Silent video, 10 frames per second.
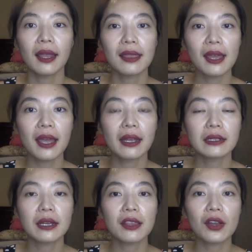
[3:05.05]
In the
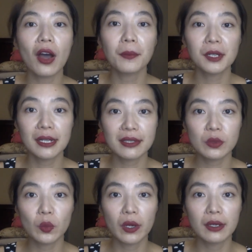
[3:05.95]
end, the
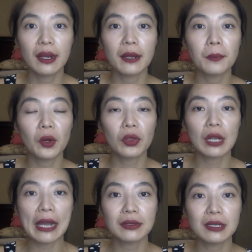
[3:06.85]
communists won in both
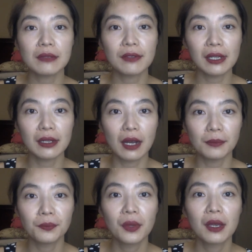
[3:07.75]
Laos and Vietnam.
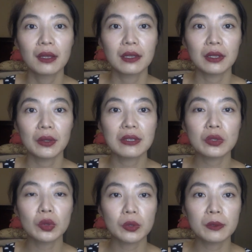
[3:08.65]
The
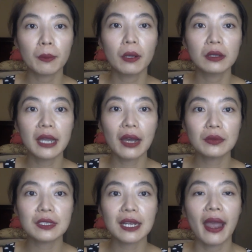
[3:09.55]
US troops pulled
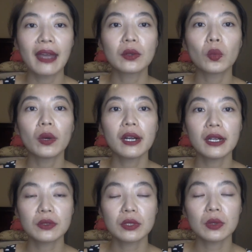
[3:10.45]
out, and
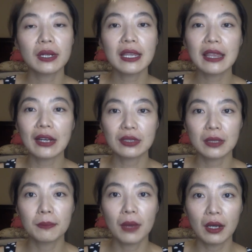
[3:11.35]

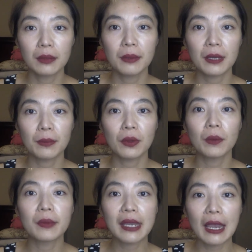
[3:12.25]
120,000 Hmong
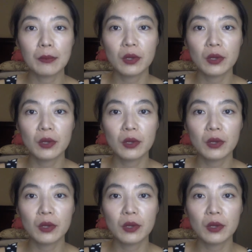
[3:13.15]
people became